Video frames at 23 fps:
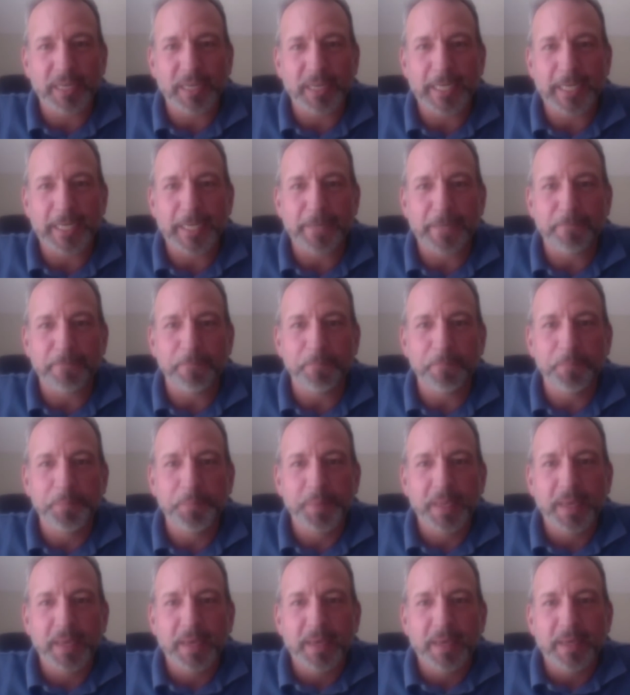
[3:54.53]

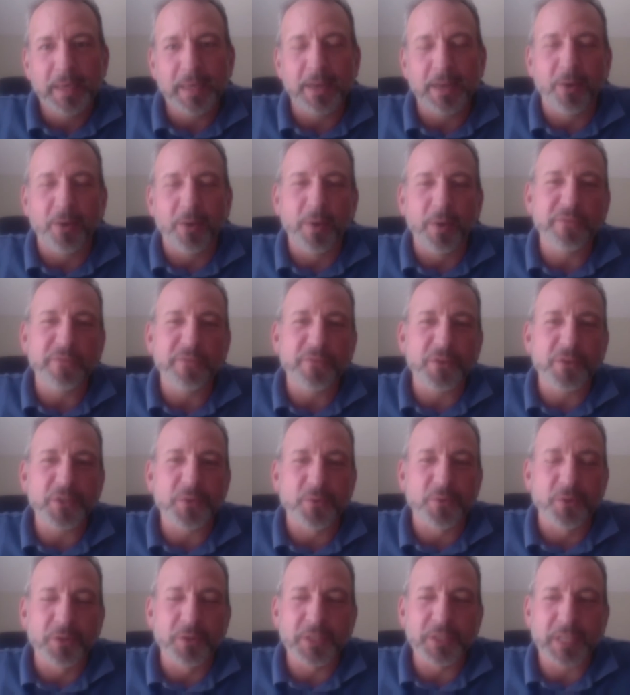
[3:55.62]
You know, one of the first
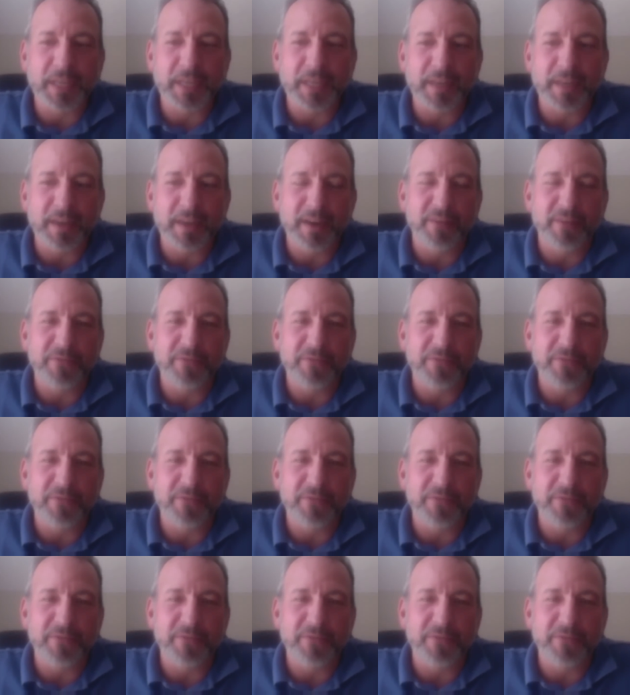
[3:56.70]
rules in